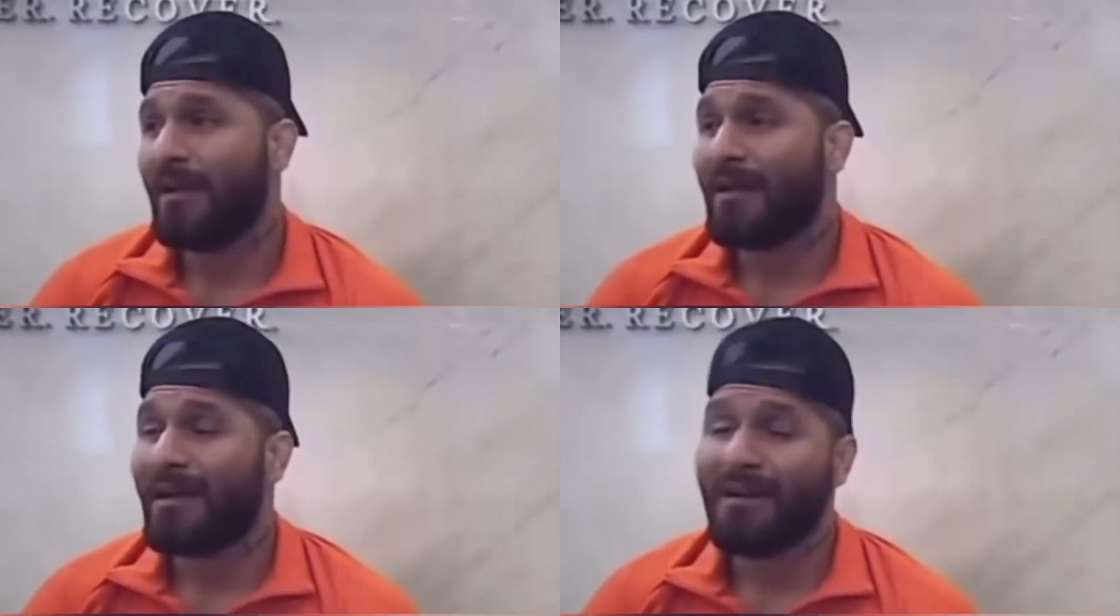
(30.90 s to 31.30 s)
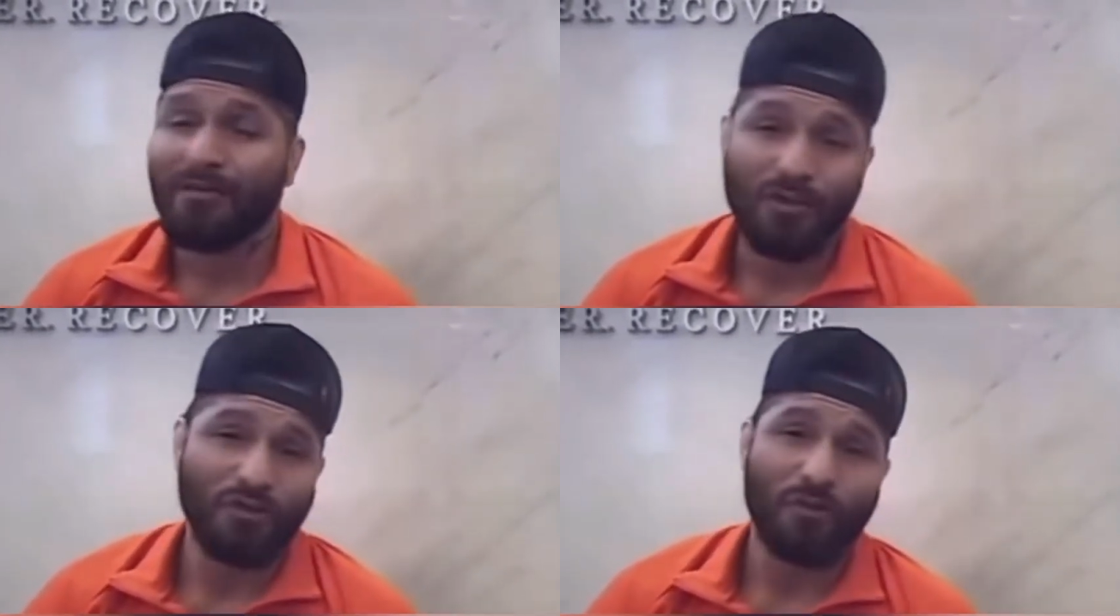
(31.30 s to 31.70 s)
I'm gonna
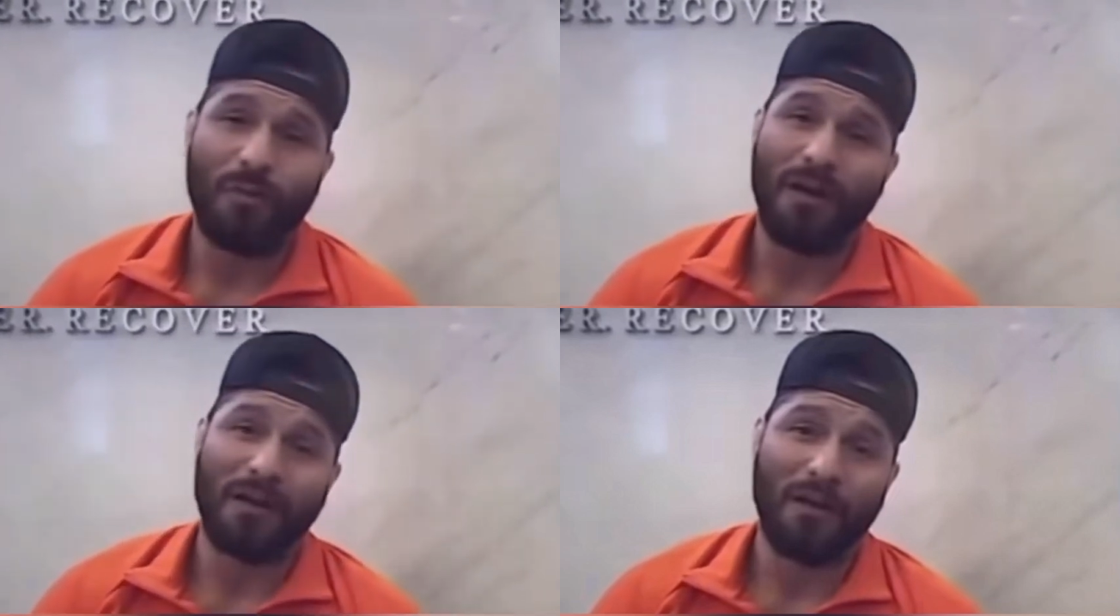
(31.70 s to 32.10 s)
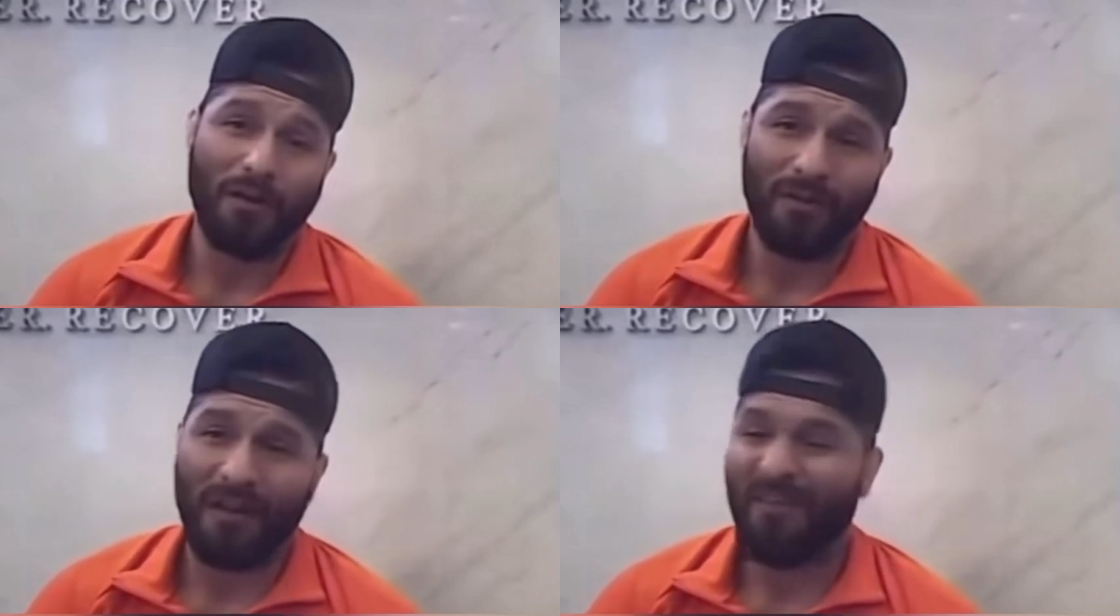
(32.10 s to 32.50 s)
touch your body
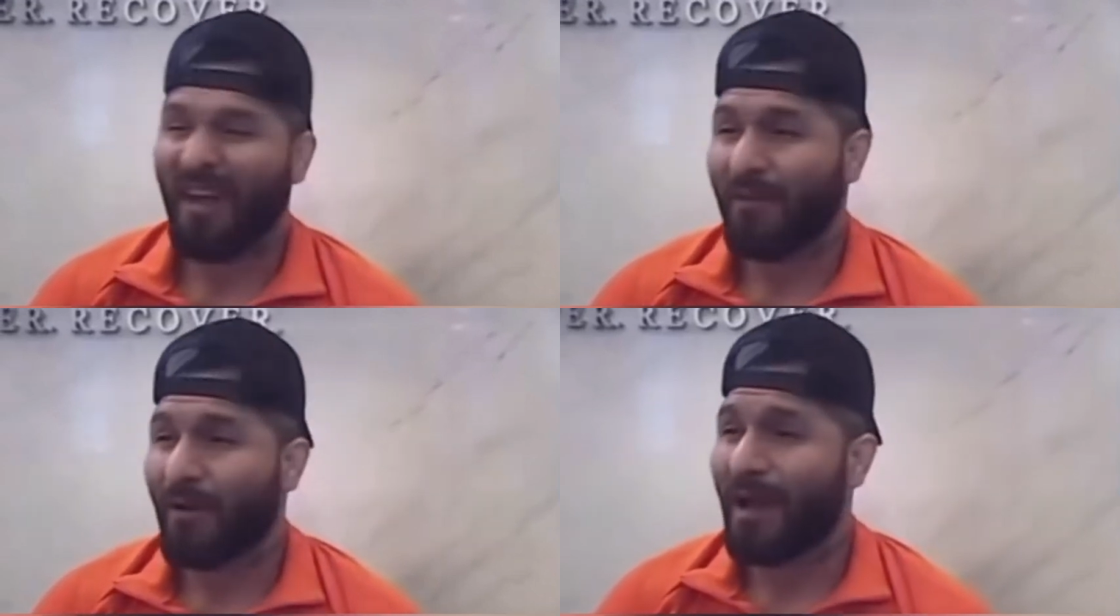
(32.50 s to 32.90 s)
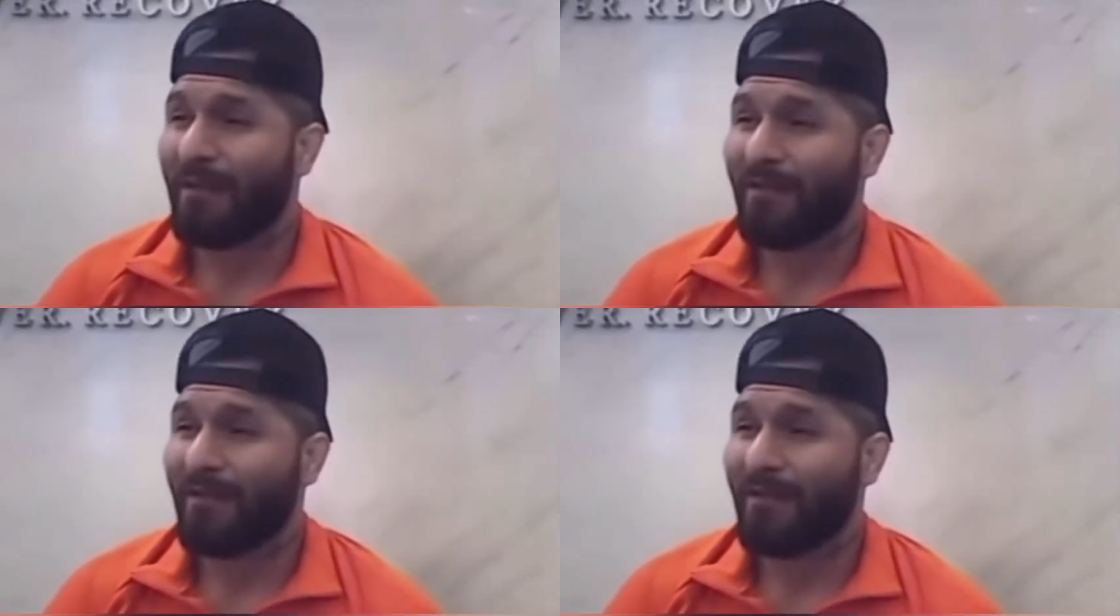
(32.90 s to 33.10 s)
harder than I've ever had.